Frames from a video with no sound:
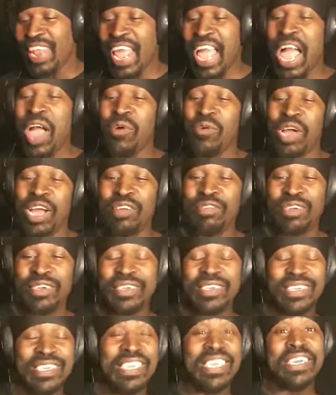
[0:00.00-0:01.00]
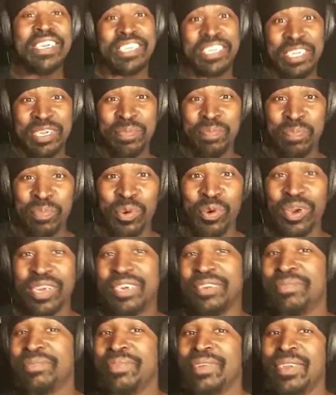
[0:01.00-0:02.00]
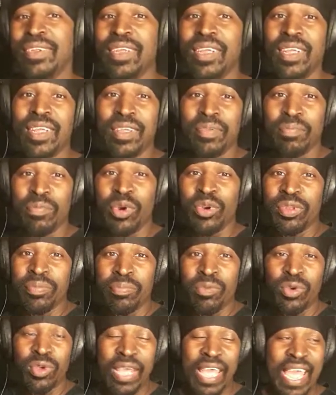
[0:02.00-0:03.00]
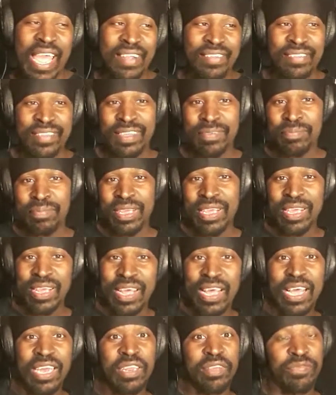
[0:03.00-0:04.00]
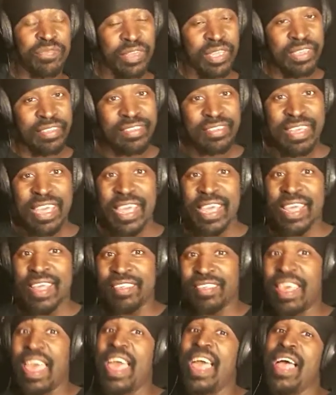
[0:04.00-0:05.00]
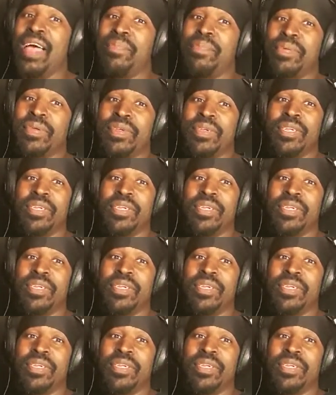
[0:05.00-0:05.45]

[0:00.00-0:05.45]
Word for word: However, he a good sport. Murda Mook asked Hitman Holla for his cash app.